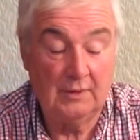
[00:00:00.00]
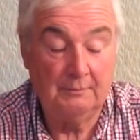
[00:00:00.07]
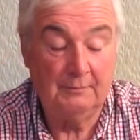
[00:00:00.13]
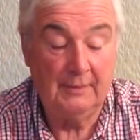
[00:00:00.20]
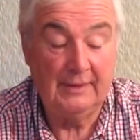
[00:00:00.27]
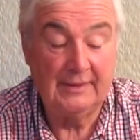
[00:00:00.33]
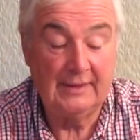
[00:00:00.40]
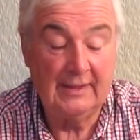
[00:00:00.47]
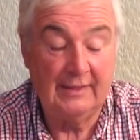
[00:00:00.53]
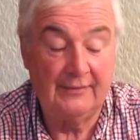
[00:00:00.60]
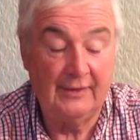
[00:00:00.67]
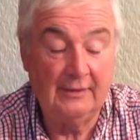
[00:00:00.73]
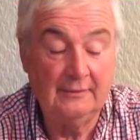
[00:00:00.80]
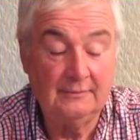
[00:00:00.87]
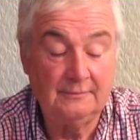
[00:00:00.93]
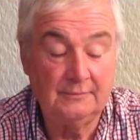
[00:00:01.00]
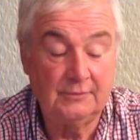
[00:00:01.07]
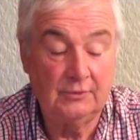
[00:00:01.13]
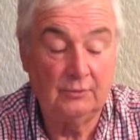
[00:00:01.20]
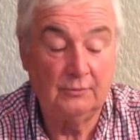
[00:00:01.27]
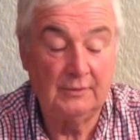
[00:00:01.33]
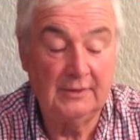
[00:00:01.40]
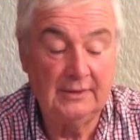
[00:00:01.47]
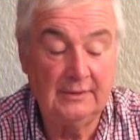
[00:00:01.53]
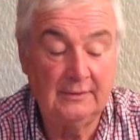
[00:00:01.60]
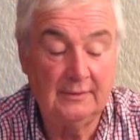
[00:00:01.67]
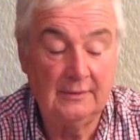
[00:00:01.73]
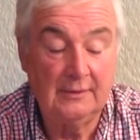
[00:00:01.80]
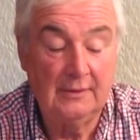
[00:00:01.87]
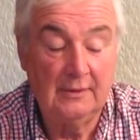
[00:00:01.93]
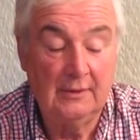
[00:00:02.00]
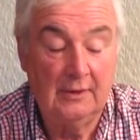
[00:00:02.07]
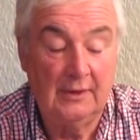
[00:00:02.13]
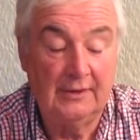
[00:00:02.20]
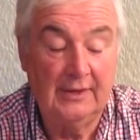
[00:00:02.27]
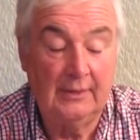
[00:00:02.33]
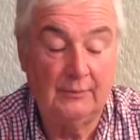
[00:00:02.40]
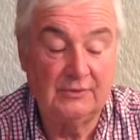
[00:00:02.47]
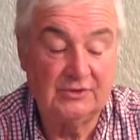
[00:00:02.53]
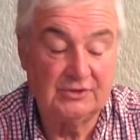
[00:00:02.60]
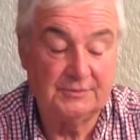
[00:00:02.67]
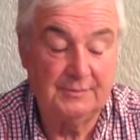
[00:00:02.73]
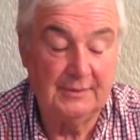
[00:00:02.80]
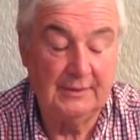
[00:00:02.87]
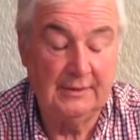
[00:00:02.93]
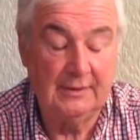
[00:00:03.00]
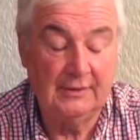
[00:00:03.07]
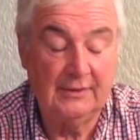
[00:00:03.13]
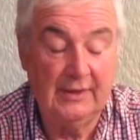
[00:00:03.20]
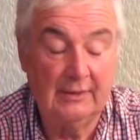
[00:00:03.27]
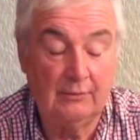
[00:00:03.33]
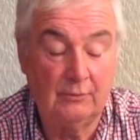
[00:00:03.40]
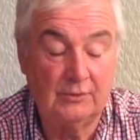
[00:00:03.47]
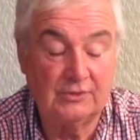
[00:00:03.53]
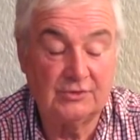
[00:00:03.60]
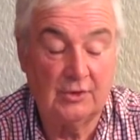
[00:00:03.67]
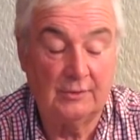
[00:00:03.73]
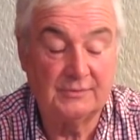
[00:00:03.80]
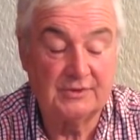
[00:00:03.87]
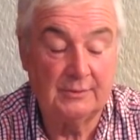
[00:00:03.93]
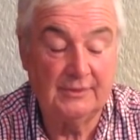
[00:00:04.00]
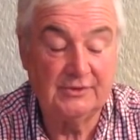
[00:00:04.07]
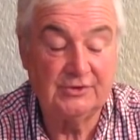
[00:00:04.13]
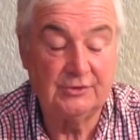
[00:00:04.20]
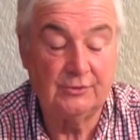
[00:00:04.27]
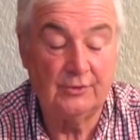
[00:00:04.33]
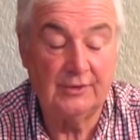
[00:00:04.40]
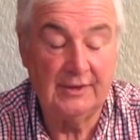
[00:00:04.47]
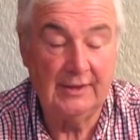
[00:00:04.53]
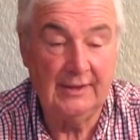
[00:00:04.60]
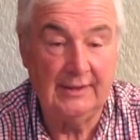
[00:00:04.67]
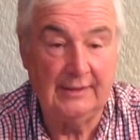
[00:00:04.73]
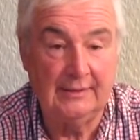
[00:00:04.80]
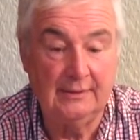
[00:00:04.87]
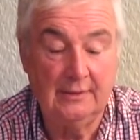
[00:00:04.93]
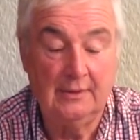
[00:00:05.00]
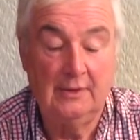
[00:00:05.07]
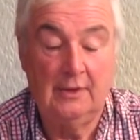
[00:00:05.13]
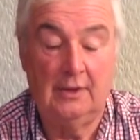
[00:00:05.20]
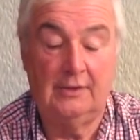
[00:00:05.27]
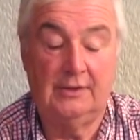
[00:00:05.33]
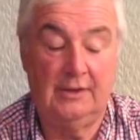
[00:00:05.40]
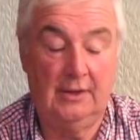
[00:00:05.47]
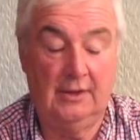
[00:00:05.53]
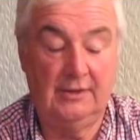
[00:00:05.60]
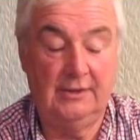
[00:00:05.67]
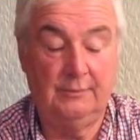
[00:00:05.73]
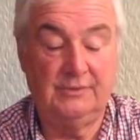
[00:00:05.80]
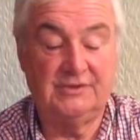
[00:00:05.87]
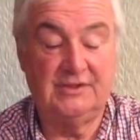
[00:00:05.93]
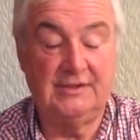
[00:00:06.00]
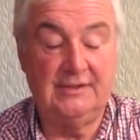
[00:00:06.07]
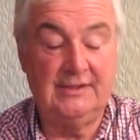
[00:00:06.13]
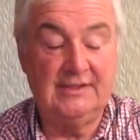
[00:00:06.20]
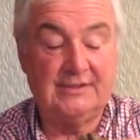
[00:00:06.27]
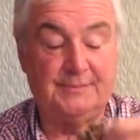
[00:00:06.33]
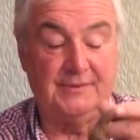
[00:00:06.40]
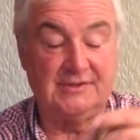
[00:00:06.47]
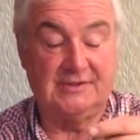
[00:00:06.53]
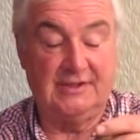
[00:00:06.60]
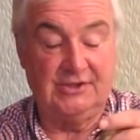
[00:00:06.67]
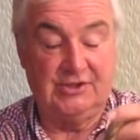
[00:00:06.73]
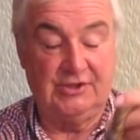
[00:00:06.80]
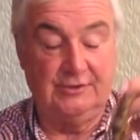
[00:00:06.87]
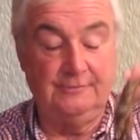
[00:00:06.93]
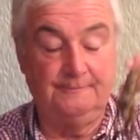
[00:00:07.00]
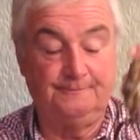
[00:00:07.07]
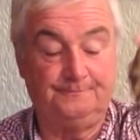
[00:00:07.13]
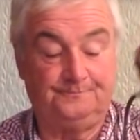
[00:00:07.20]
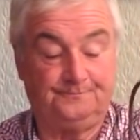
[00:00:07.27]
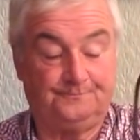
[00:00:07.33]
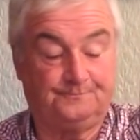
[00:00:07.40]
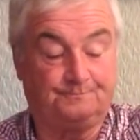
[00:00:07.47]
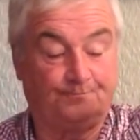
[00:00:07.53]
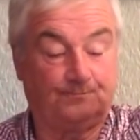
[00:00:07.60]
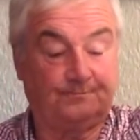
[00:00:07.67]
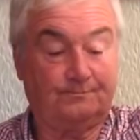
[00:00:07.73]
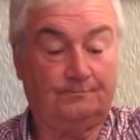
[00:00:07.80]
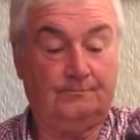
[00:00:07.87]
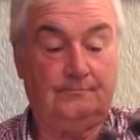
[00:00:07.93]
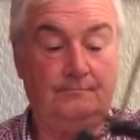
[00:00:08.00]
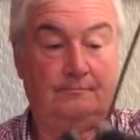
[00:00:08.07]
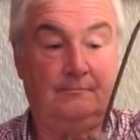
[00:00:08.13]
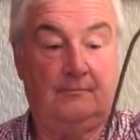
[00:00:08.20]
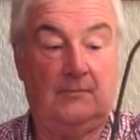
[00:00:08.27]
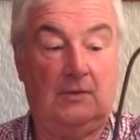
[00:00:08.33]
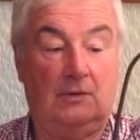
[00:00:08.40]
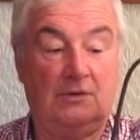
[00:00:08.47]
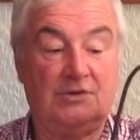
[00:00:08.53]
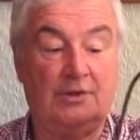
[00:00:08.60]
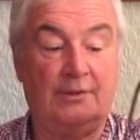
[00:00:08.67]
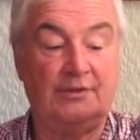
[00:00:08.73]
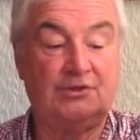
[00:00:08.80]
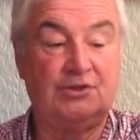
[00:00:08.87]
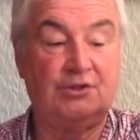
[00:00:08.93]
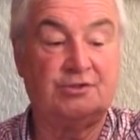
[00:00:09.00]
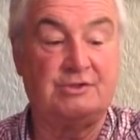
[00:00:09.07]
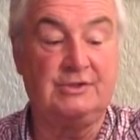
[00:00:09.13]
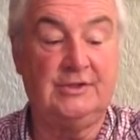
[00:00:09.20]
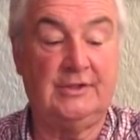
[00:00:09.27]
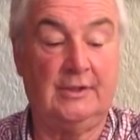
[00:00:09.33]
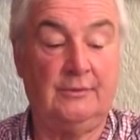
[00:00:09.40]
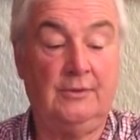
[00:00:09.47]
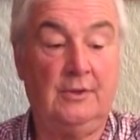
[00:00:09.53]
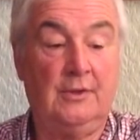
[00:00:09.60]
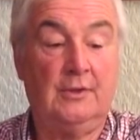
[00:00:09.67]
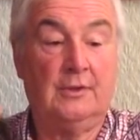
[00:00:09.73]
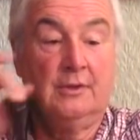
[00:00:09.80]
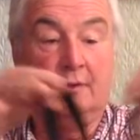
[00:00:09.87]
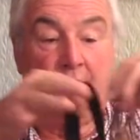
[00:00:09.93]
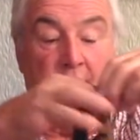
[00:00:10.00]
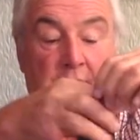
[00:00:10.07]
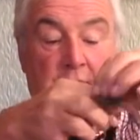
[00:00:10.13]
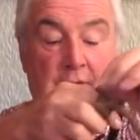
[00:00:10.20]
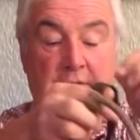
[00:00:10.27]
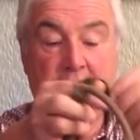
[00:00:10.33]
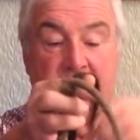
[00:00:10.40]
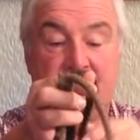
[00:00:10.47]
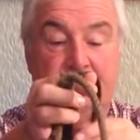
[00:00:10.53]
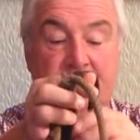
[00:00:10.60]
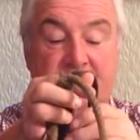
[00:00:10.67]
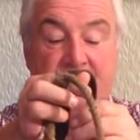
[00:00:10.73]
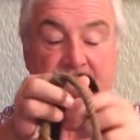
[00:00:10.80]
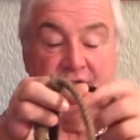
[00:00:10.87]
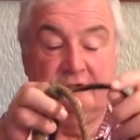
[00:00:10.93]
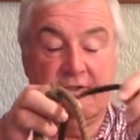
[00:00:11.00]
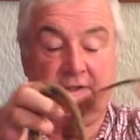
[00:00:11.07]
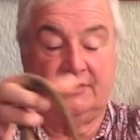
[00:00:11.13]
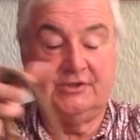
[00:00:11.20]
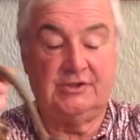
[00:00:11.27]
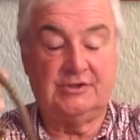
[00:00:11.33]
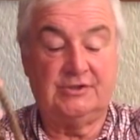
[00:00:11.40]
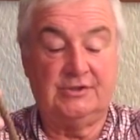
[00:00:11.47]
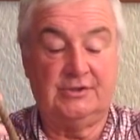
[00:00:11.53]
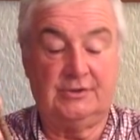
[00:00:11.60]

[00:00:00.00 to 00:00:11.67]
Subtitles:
Made of leather normally, and that would just be there all the time. So once you got it in, and it was in this position, so it's just, you know, in this position here, just